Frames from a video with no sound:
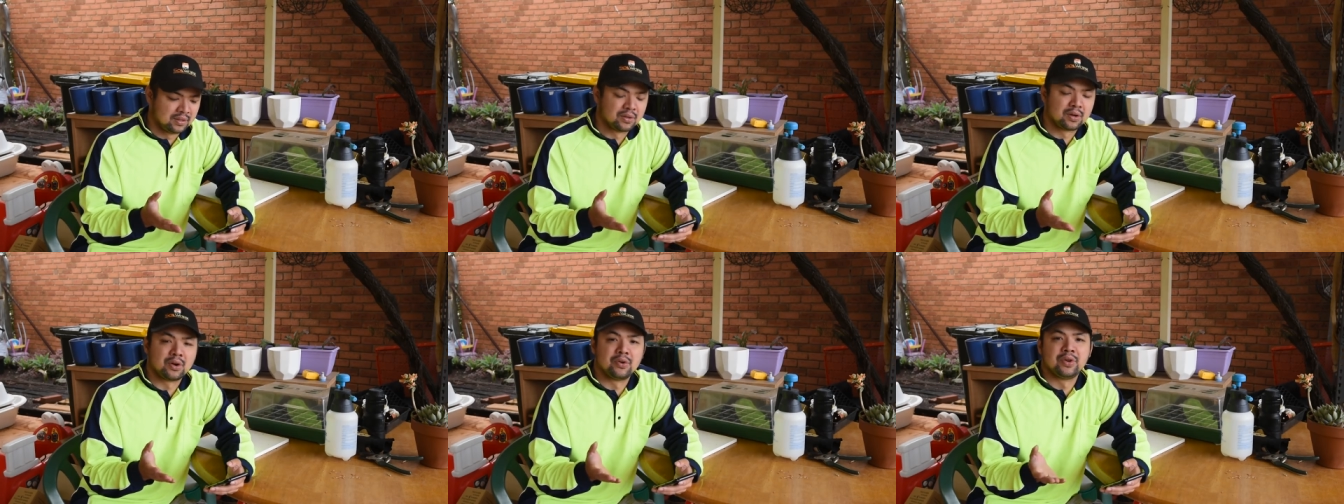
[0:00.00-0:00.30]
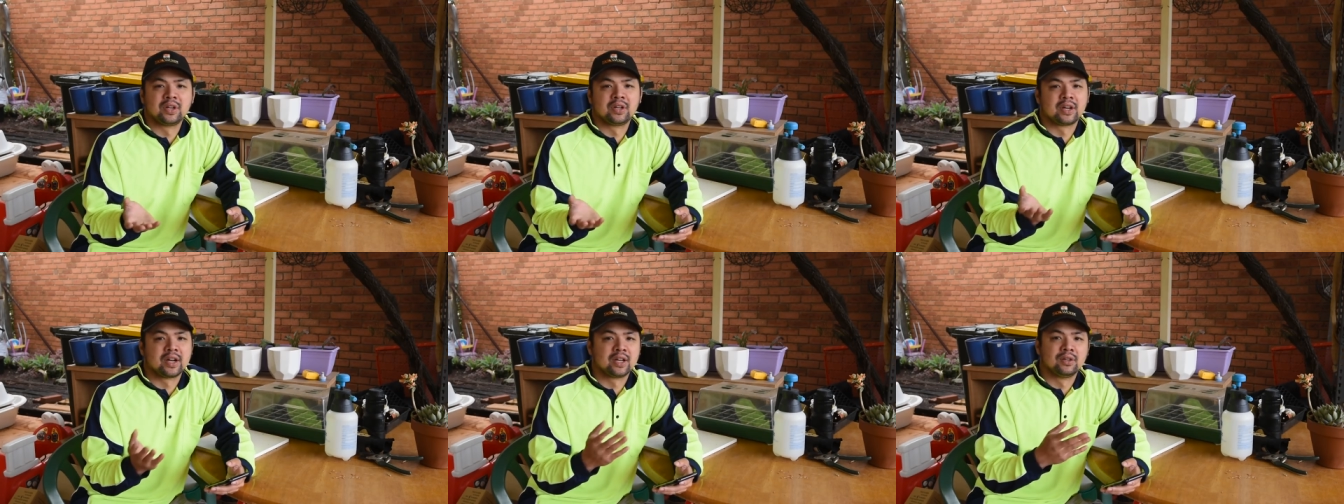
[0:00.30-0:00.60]

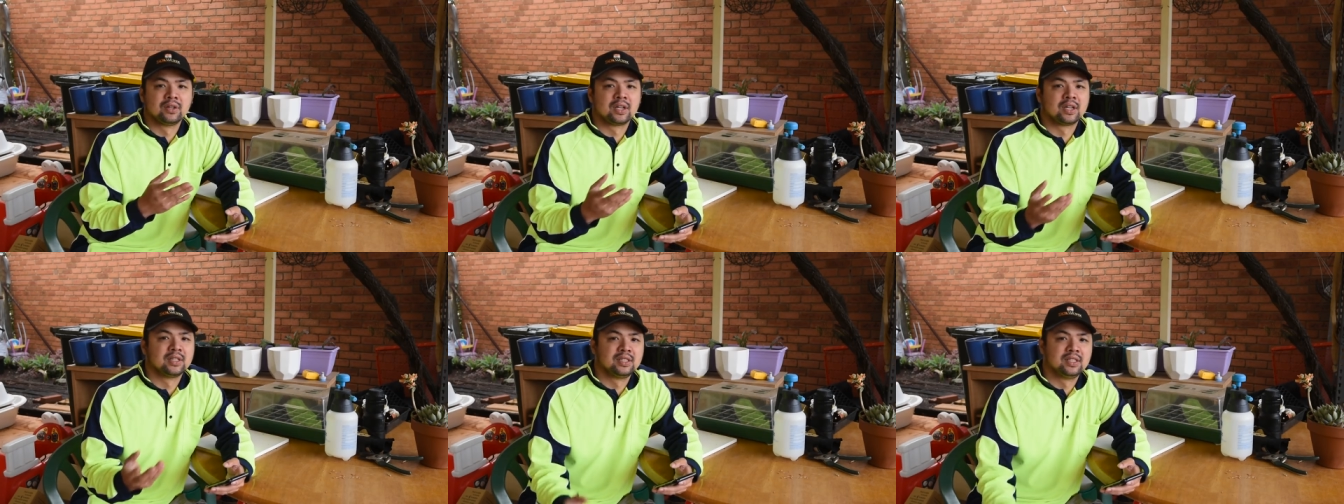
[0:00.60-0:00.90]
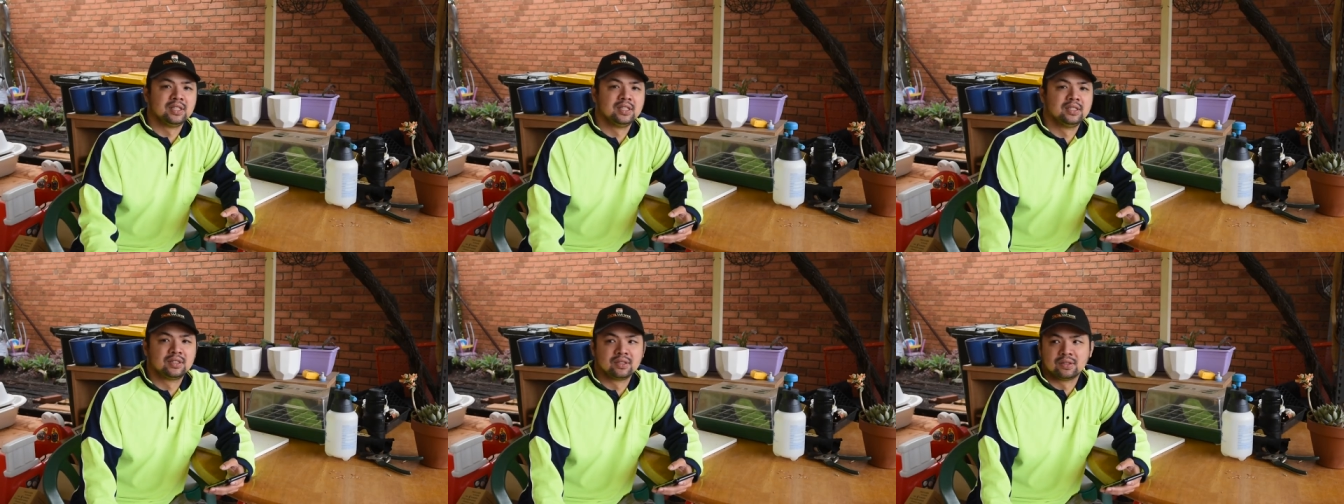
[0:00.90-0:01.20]
growing regular
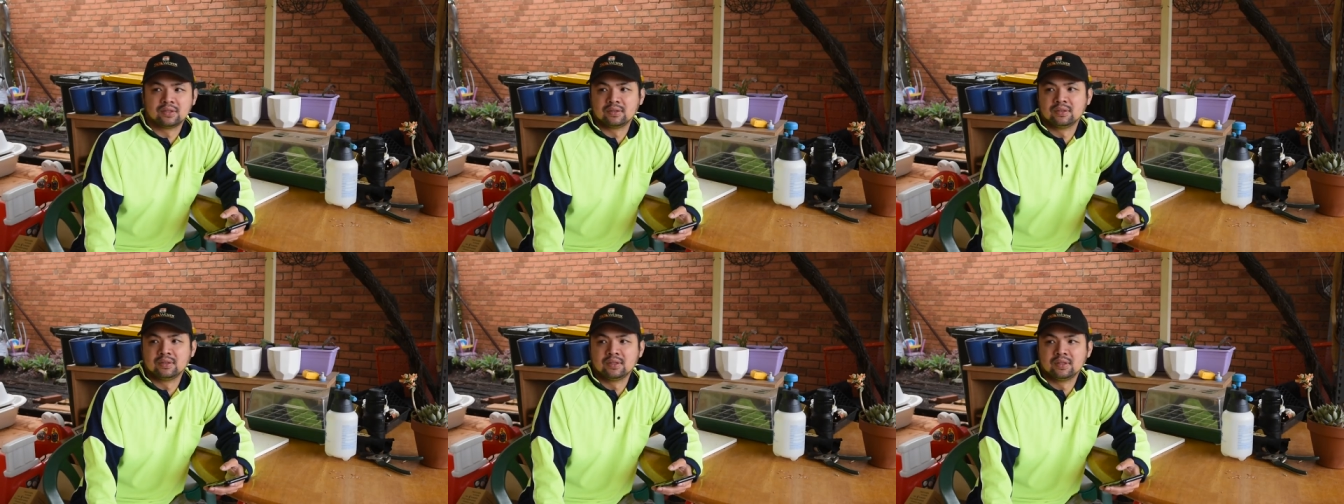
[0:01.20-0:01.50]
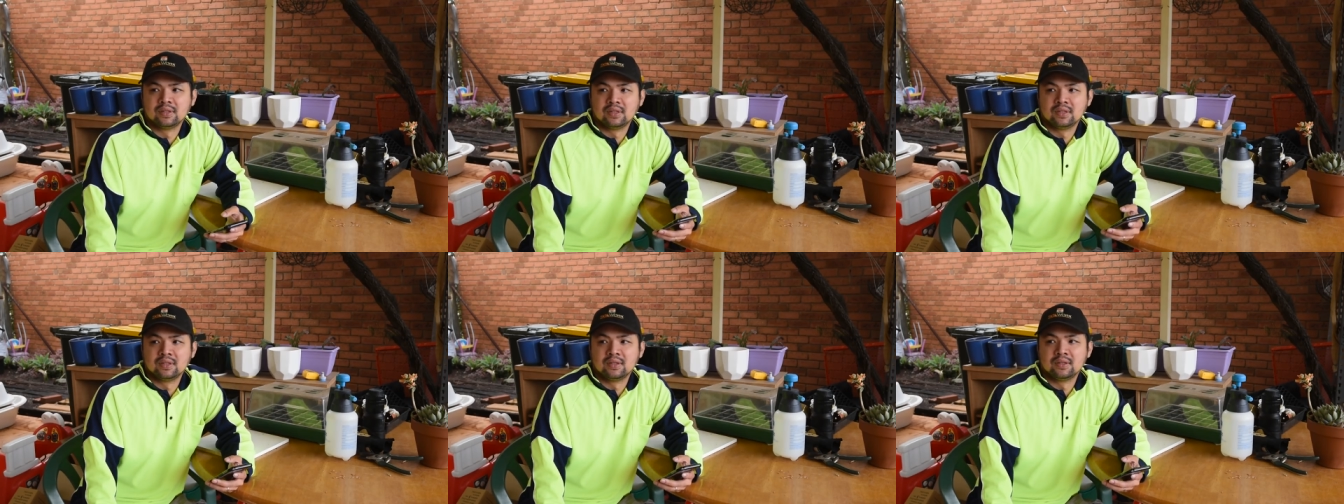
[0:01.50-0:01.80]
seeds, so
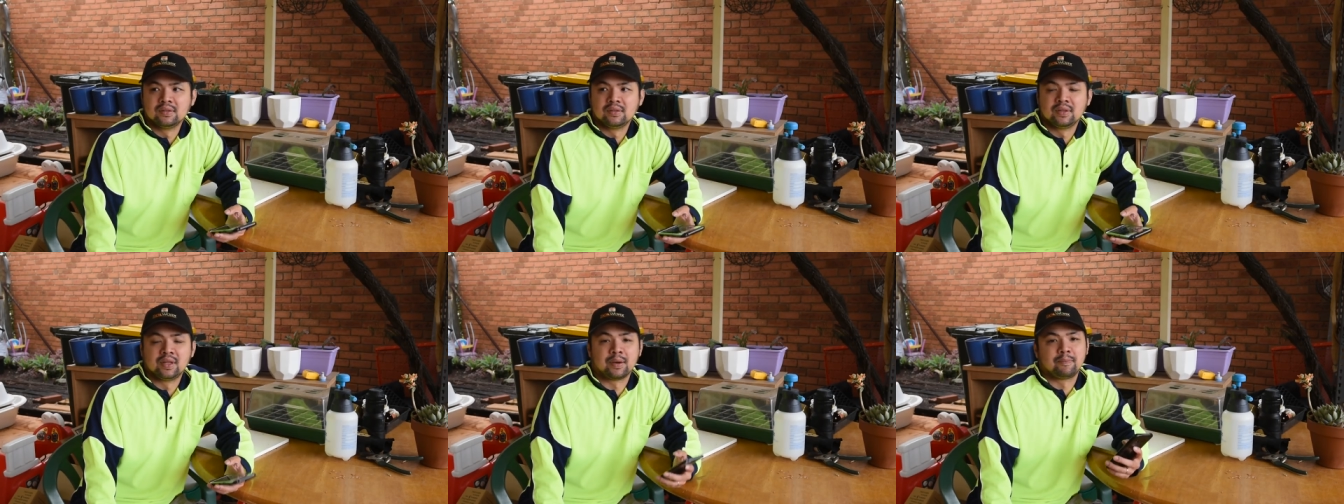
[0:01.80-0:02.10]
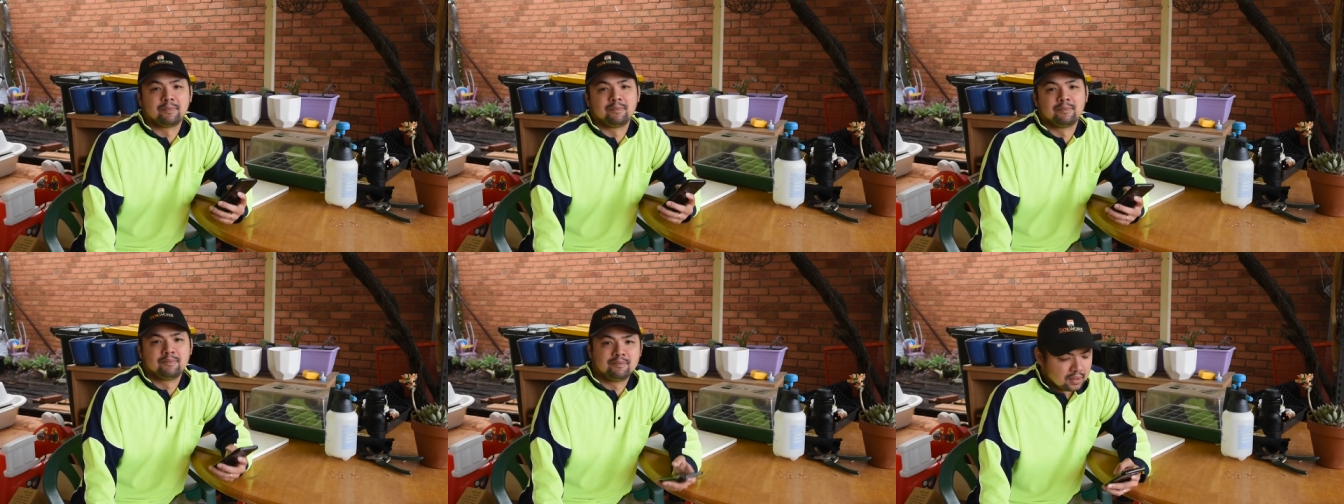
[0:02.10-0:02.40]

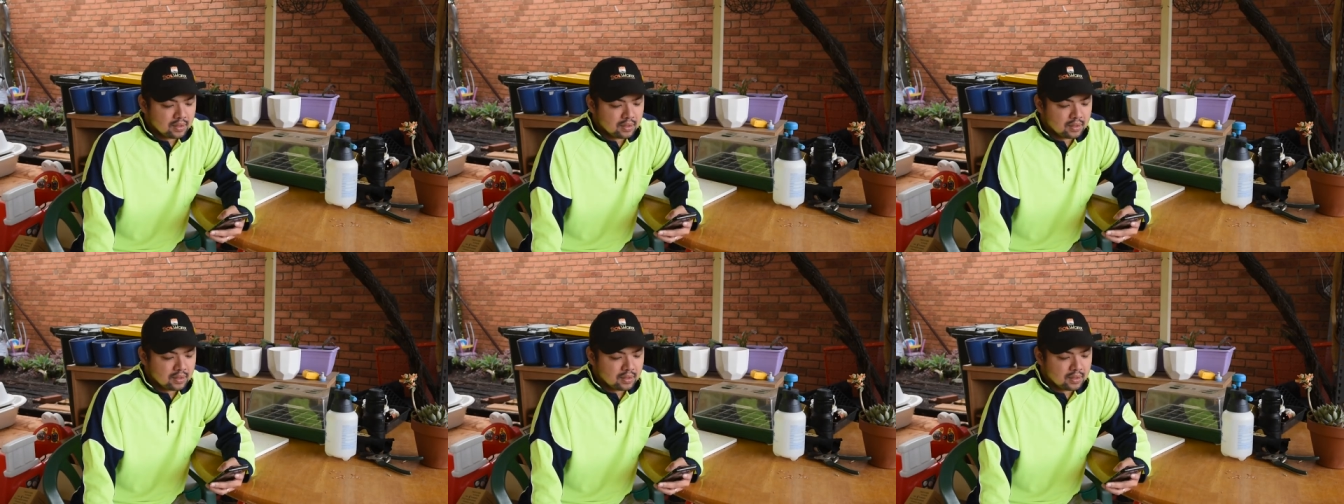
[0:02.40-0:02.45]
yep.